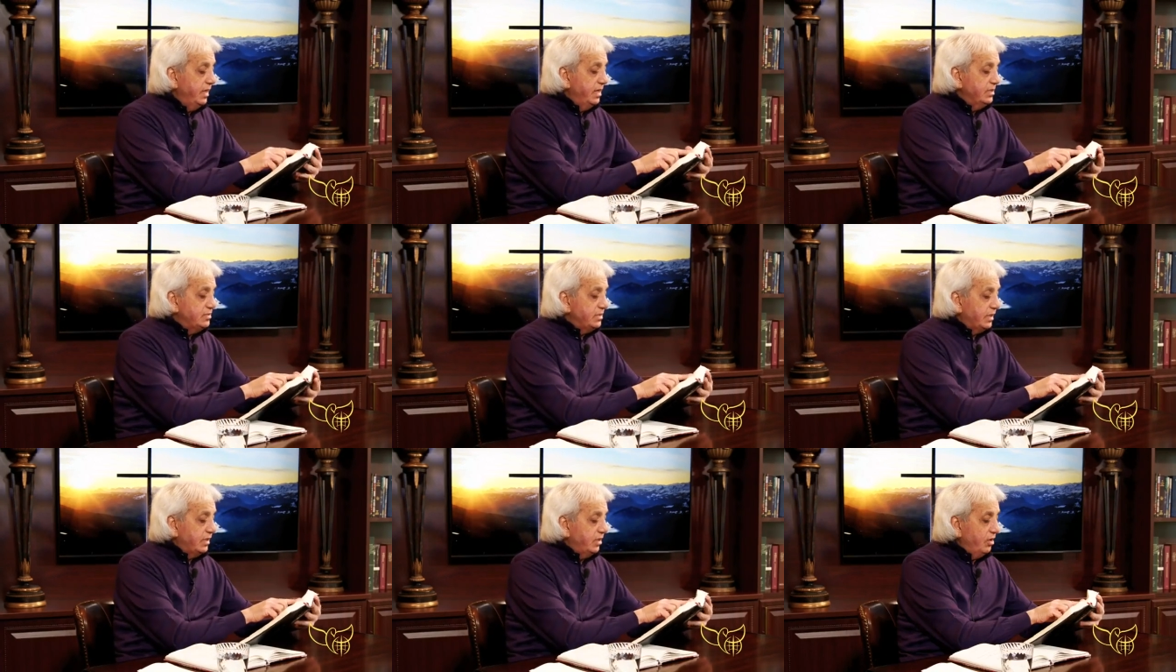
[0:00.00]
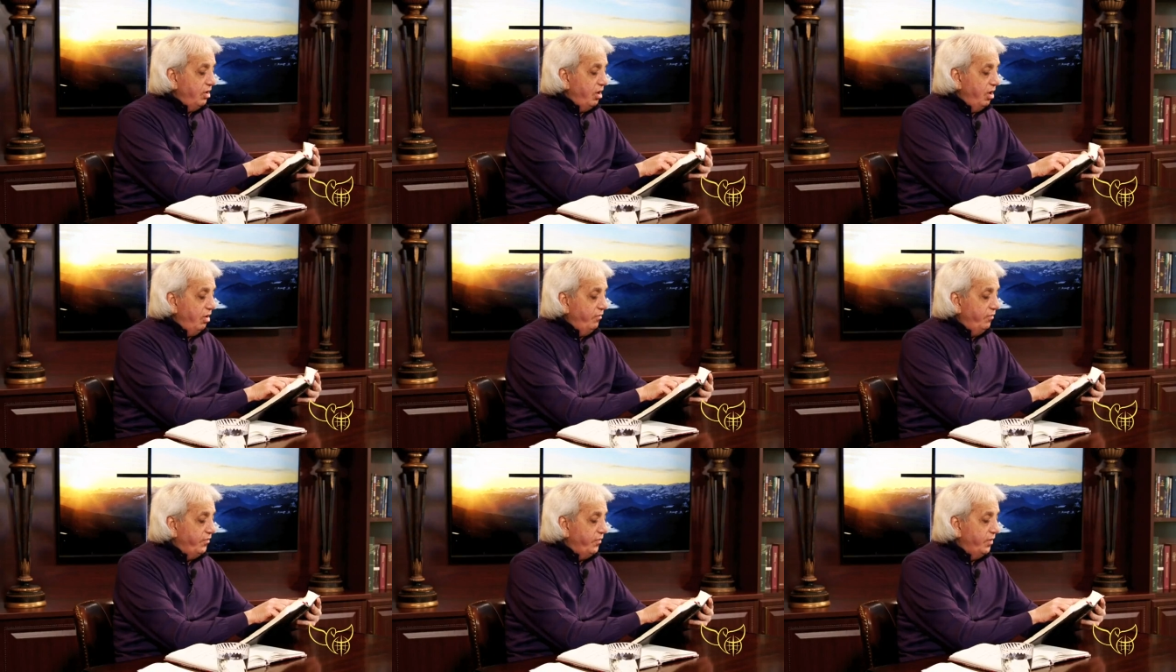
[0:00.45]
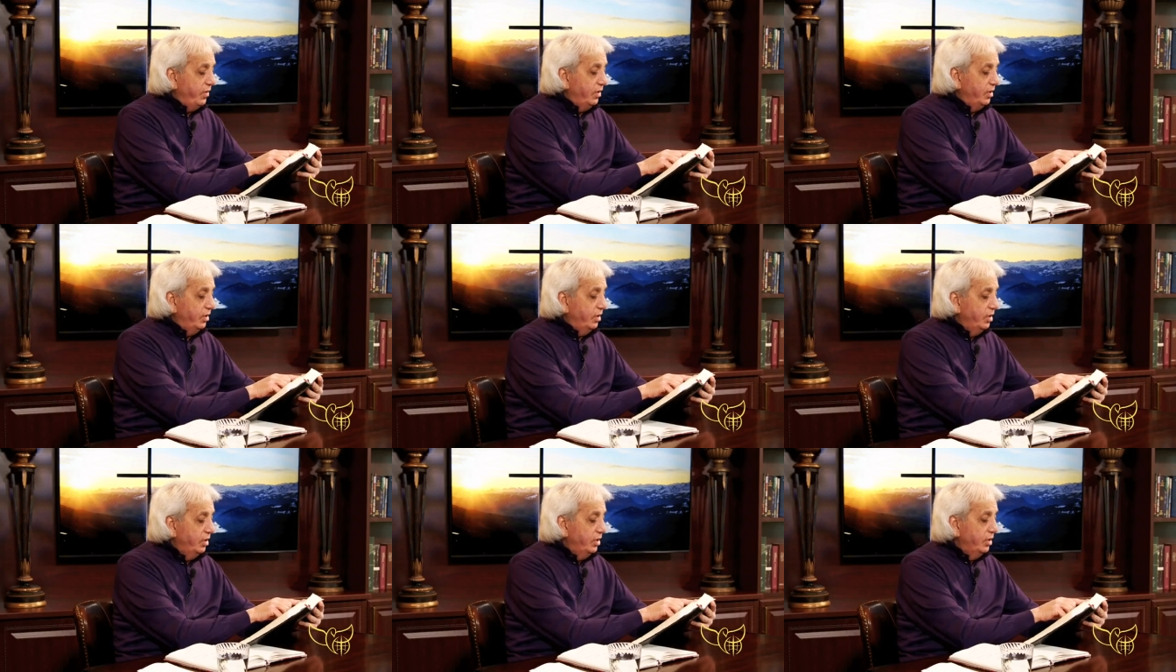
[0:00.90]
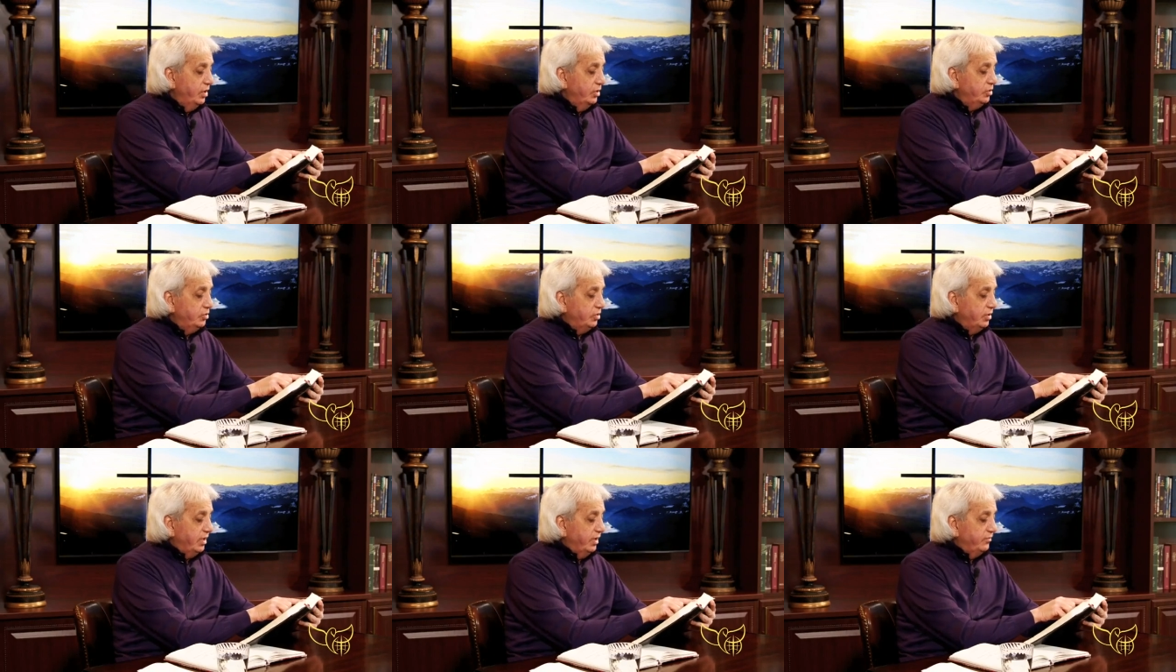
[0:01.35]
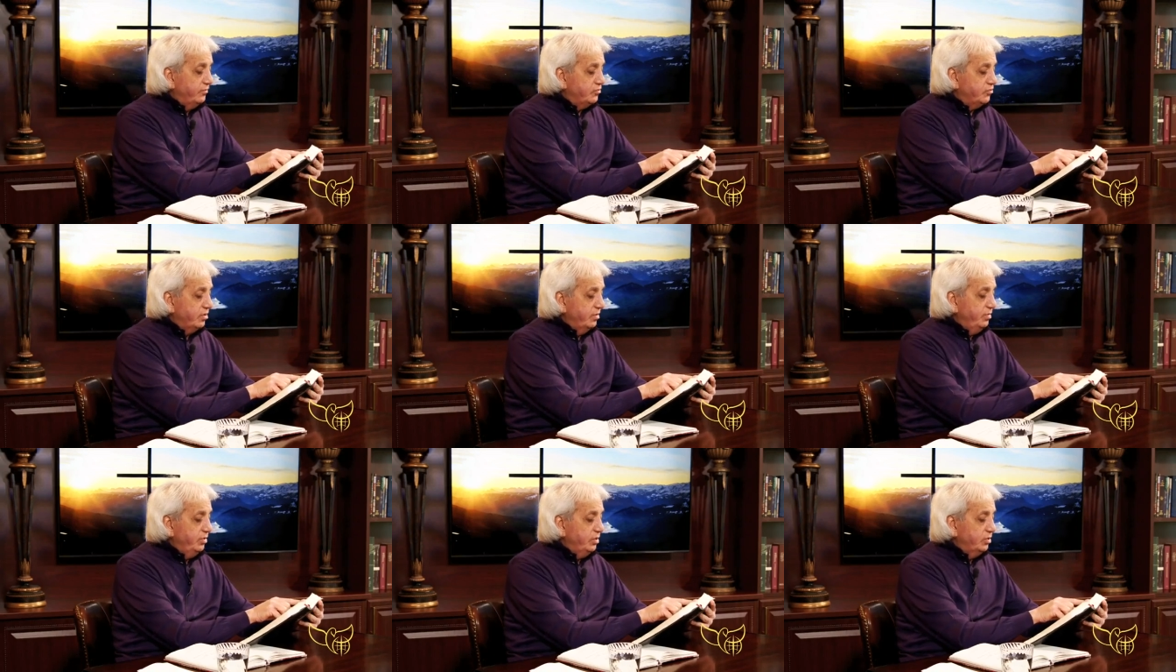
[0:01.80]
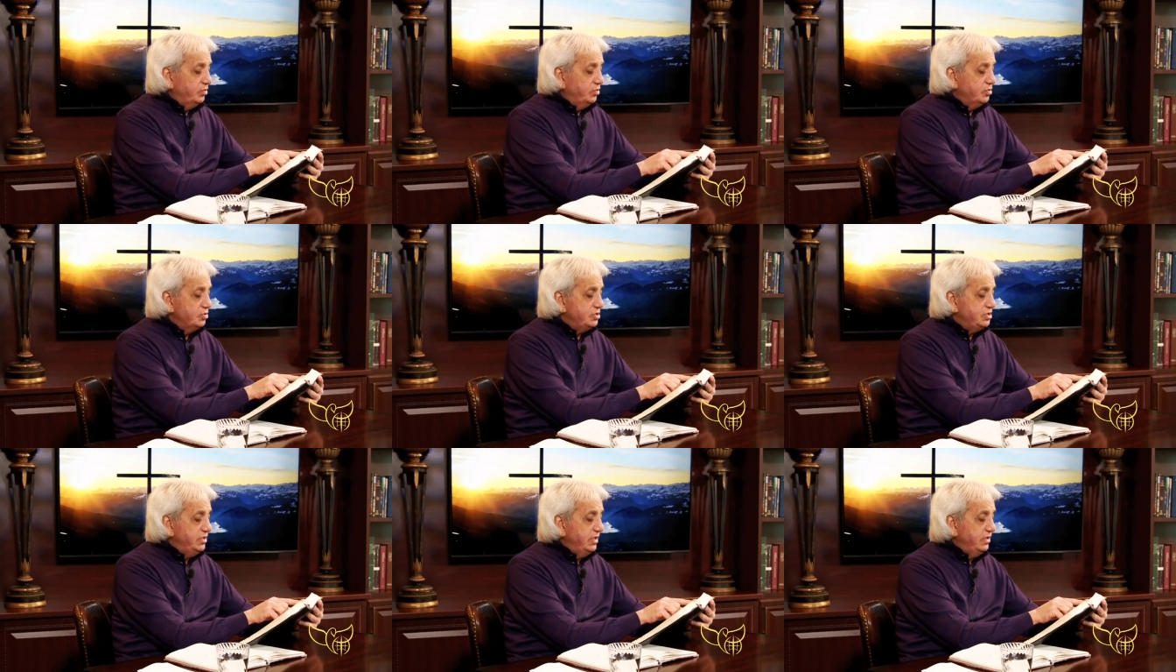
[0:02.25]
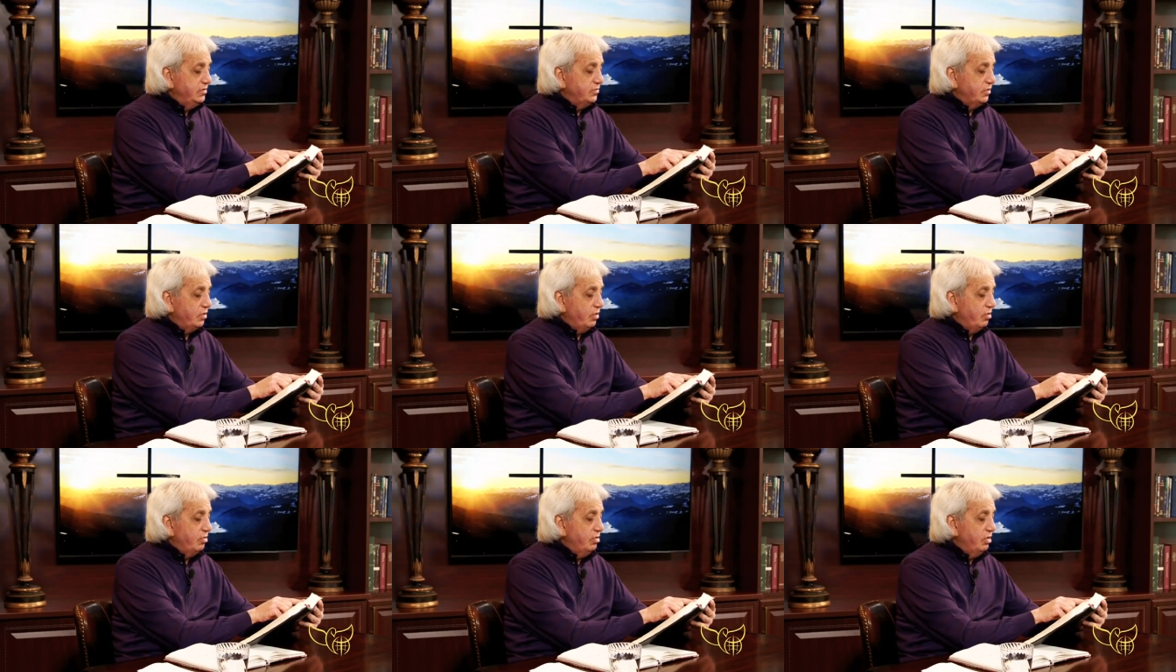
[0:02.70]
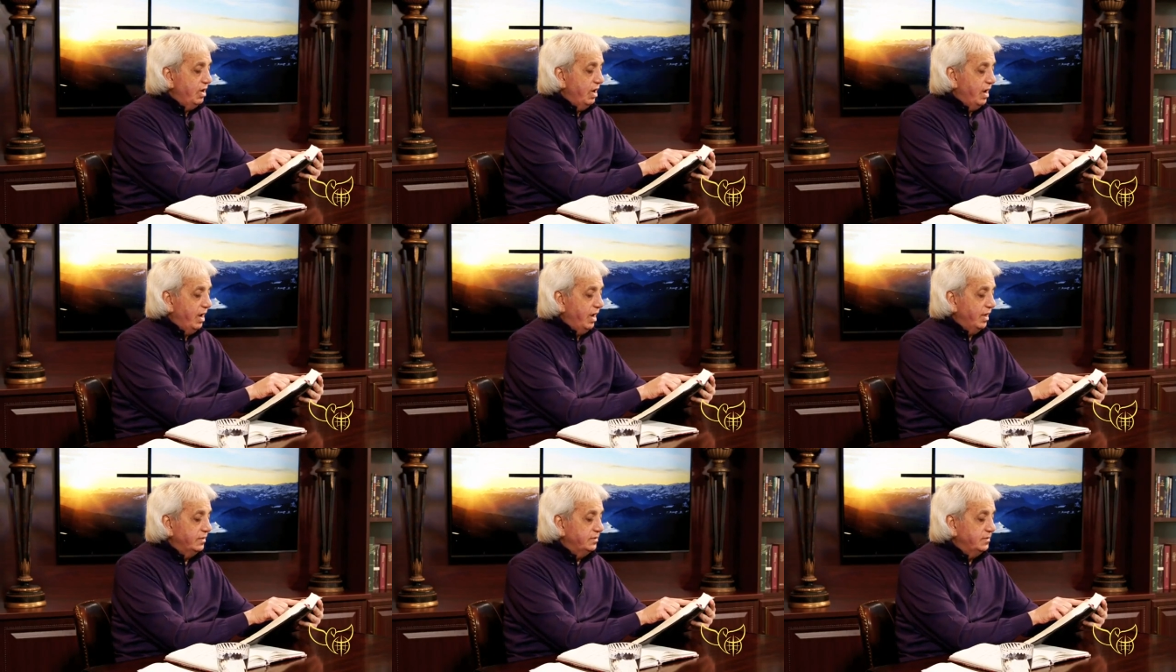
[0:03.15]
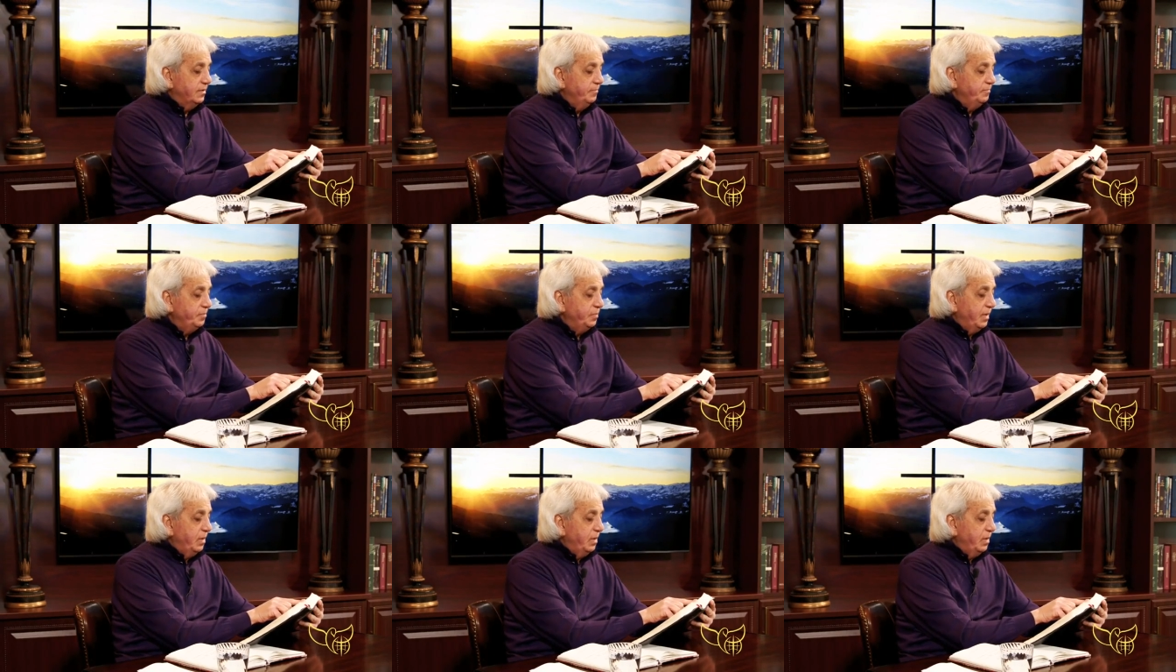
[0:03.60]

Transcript: Is it lawful to give tribute to Caesar or not?